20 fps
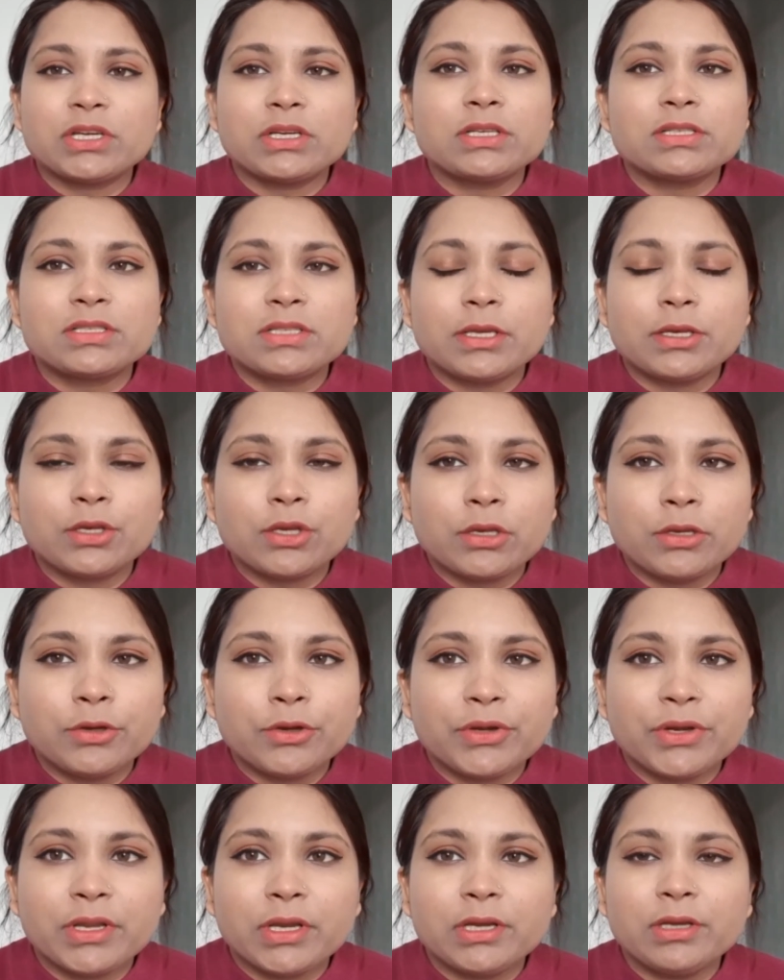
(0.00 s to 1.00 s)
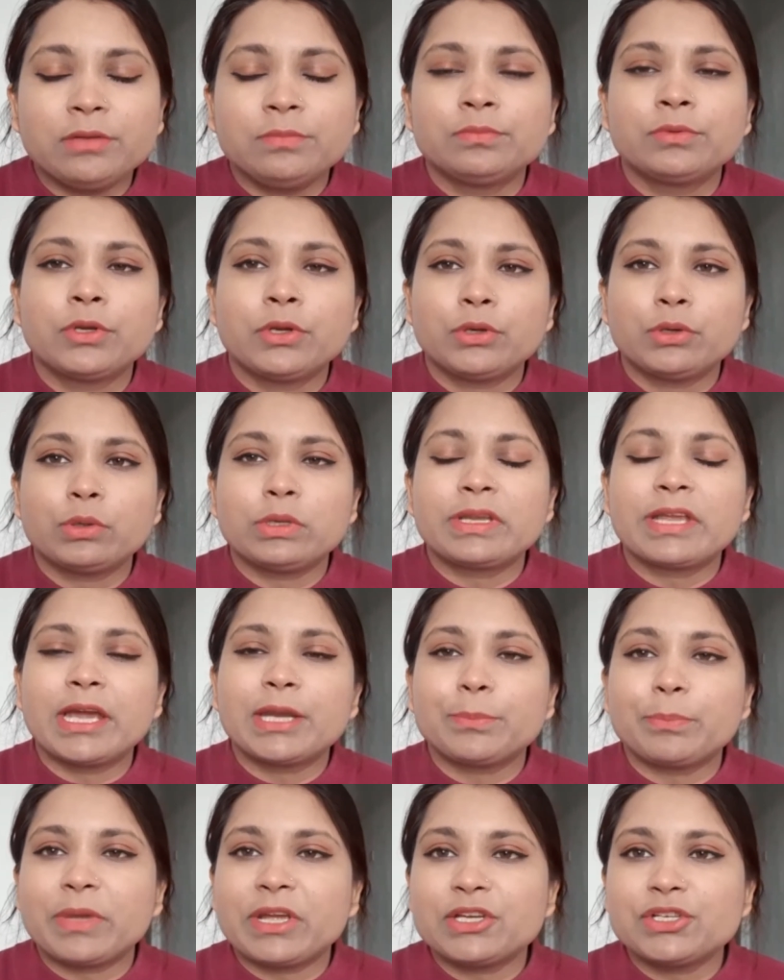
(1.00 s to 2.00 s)
is included. You'll
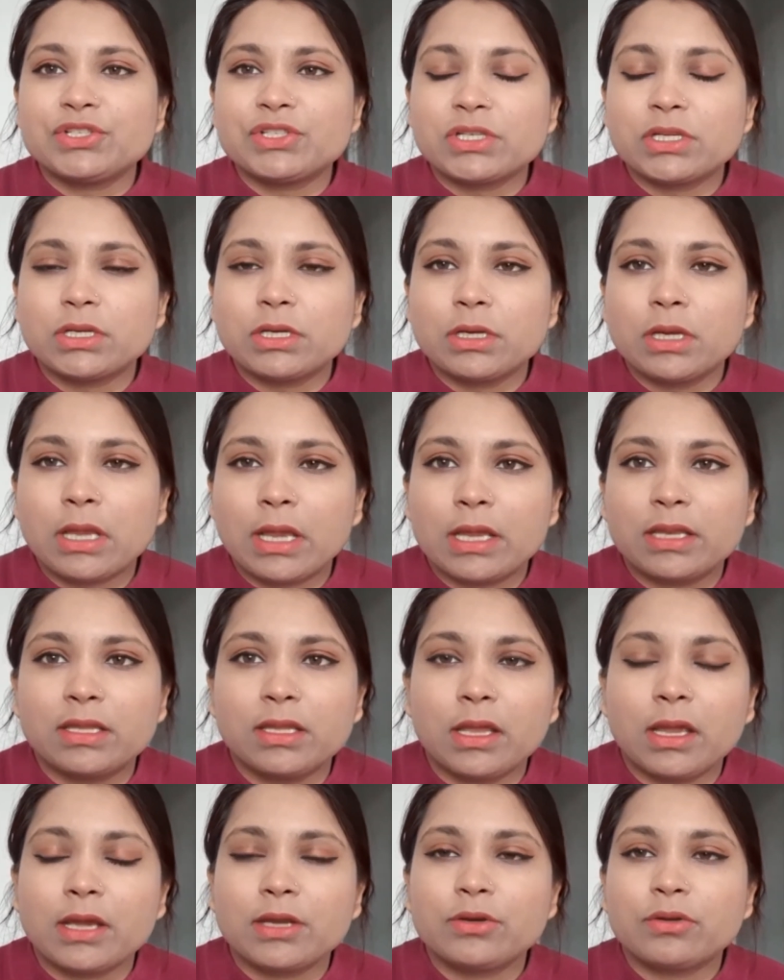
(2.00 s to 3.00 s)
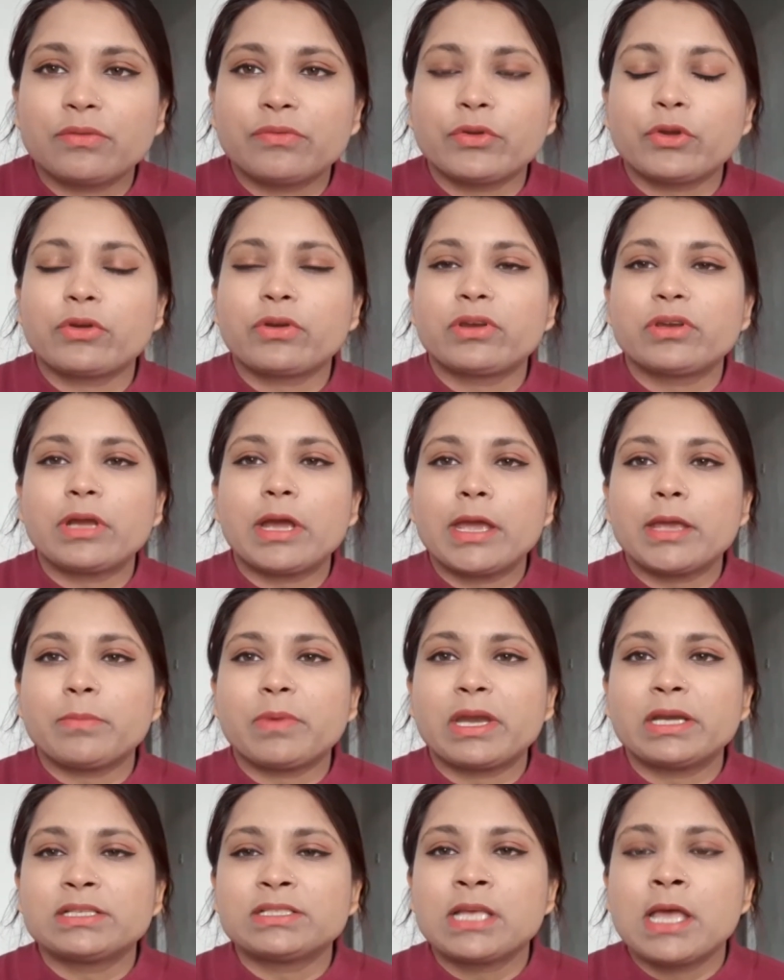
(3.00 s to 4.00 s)
get pension at the end of your
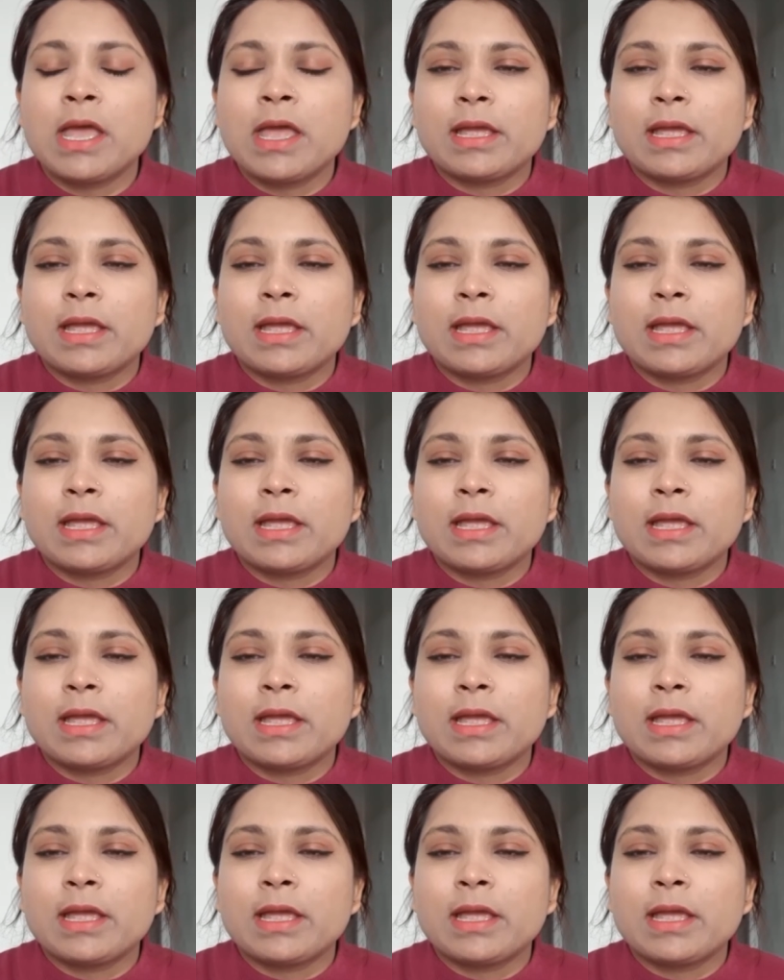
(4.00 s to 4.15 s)
retirement.